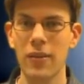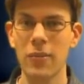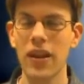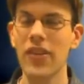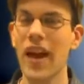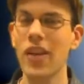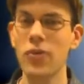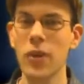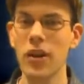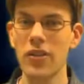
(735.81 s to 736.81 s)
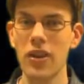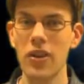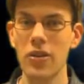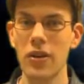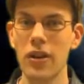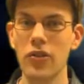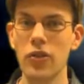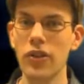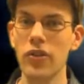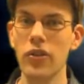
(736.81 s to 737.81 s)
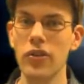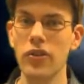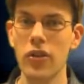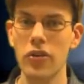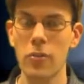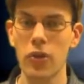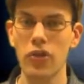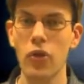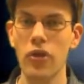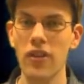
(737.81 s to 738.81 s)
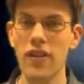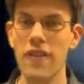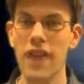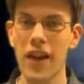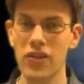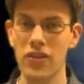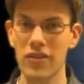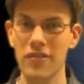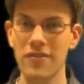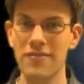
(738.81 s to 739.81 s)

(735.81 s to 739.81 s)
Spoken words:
Because as we all know, trees don't always grow in the most orderly fashion.